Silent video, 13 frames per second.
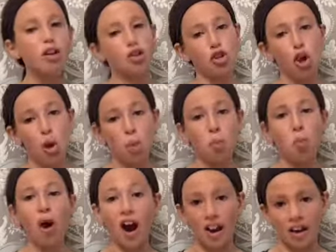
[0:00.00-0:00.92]
Know
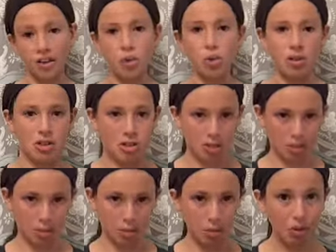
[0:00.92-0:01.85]
why you are
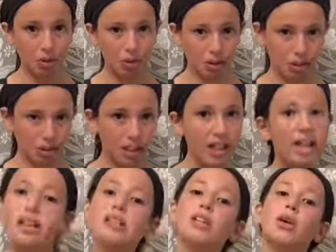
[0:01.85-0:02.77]
starting a bullet journal.
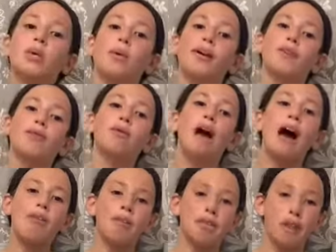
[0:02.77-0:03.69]
So if you
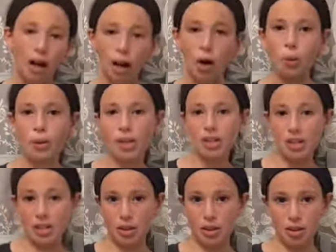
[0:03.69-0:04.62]
have not already
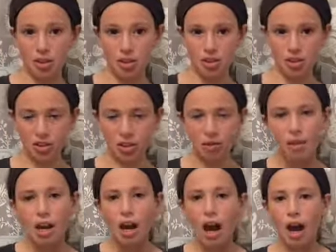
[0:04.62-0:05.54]
started a bullet journal,
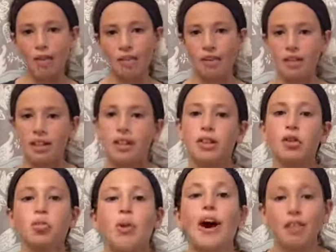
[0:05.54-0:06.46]
I'm going to tell
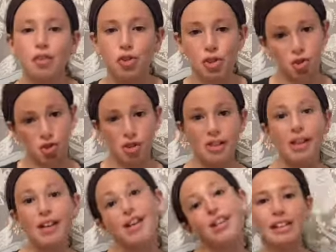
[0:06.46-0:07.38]
you why you should.
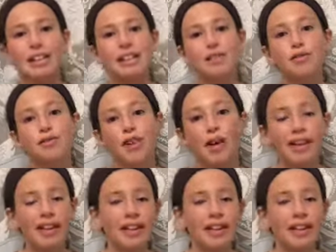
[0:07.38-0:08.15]
It's fun.